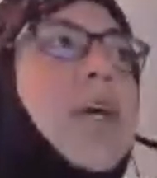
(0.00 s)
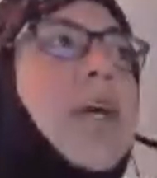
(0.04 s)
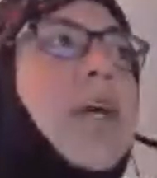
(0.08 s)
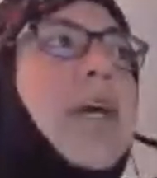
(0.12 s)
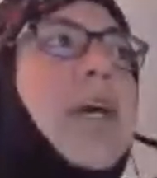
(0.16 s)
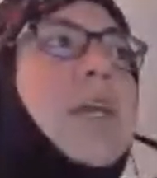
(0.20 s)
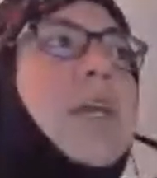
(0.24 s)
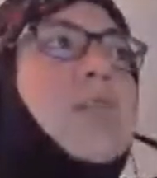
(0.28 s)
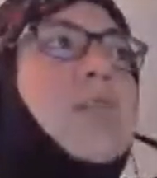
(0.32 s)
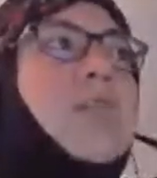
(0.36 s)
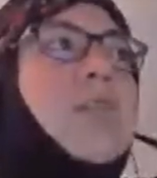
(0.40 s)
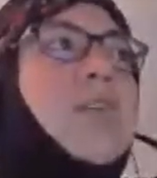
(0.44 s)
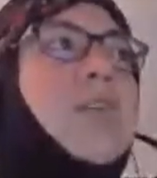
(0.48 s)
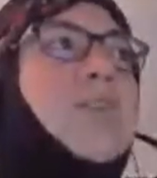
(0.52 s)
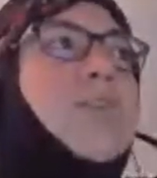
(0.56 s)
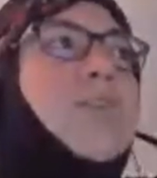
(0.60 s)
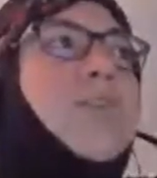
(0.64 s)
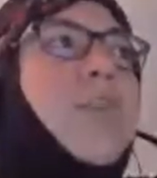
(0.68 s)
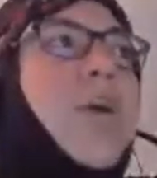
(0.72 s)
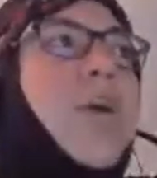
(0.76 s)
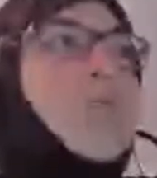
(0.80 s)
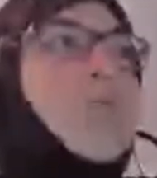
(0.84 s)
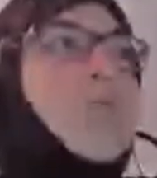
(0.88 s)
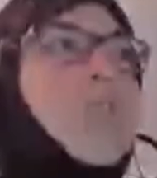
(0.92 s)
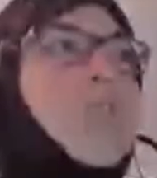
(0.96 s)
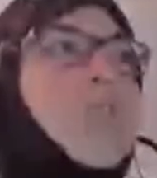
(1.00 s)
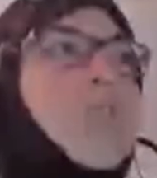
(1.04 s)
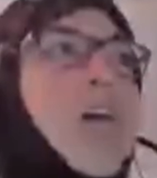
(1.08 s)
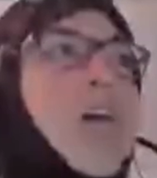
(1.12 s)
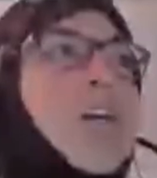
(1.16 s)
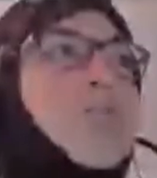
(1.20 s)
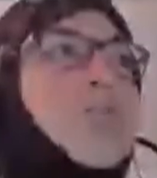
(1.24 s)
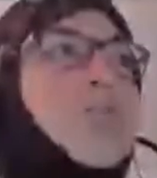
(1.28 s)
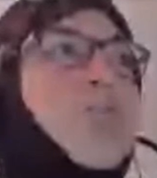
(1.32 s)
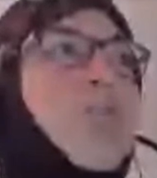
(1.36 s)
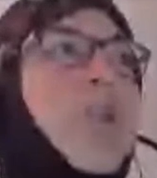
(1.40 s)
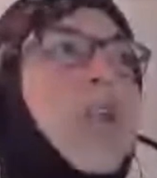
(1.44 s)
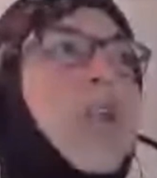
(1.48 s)
And if I would
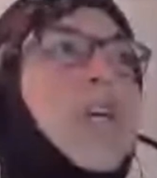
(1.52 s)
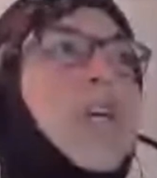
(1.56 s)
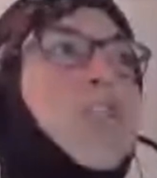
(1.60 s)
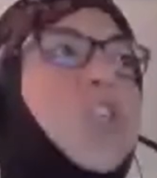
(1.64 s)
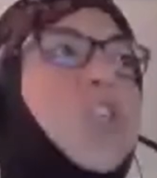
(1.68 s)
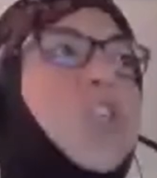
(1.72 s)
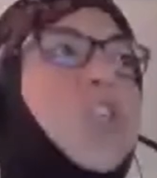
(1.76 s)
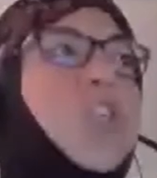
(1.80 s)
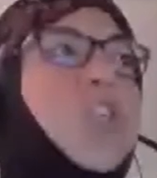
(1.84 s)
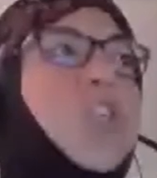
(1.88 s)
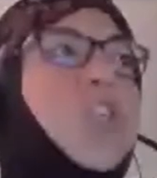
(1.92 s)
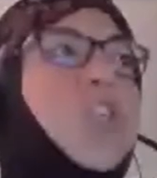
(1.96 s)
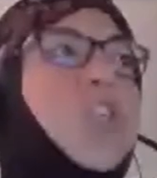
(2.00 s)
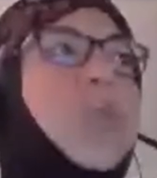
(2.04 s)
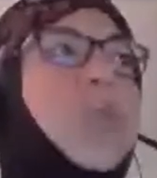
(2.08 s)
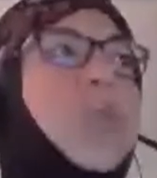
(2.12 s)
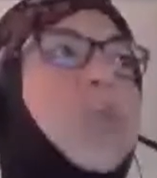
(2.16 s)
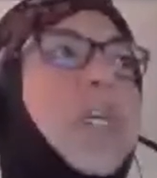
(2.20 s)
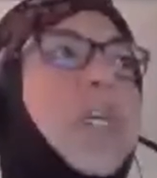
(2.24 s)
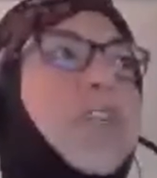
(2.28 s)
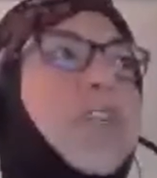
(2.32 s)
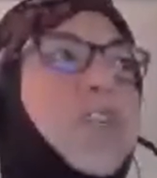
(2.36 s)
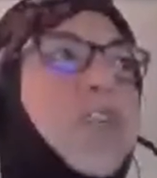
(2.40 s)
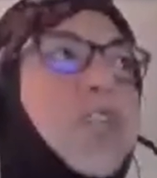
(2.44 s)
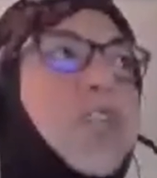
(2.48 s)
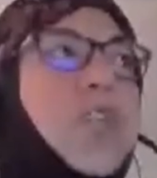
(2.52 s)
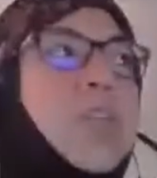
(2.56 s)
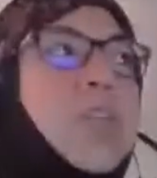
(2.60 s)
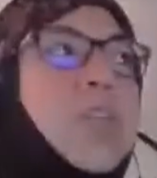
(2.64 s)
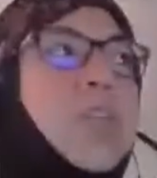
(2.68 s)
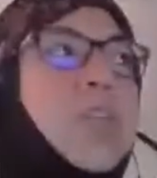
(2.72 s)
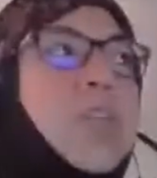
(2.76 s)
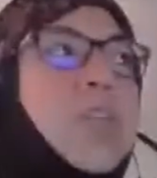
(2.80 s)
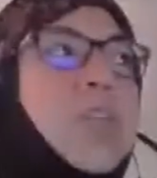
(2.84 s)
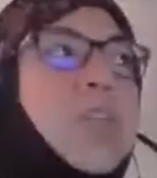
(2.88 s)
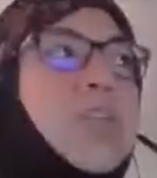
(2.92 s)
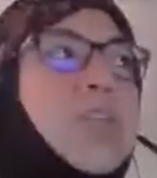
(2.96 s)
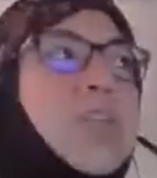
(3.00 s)
try to launch our application,